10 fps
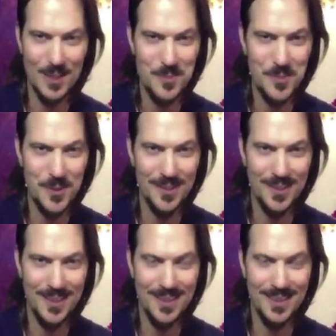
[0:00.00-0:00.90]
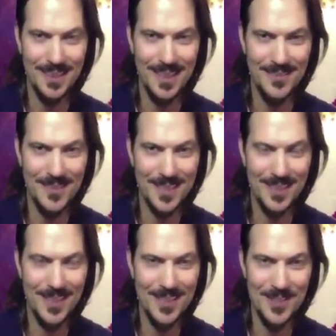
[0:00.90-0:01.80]
completely, I'm like,
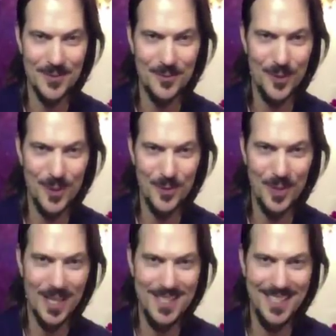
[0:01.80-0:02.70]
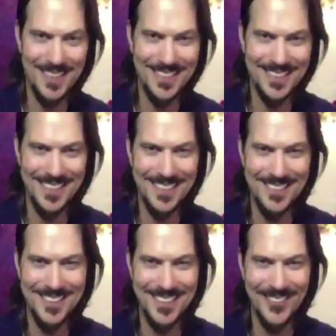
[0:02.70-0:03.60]
oh, I should rewind this
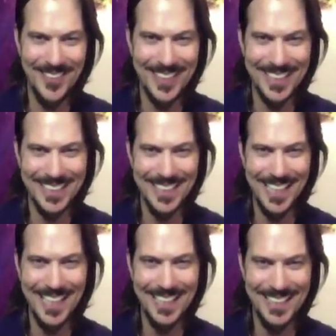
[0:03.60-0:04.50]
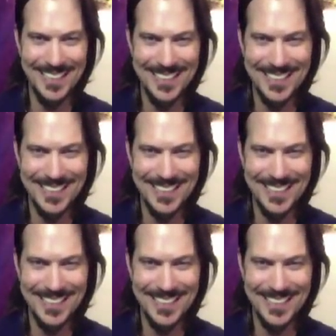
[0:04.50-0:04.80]
and see if I can get it.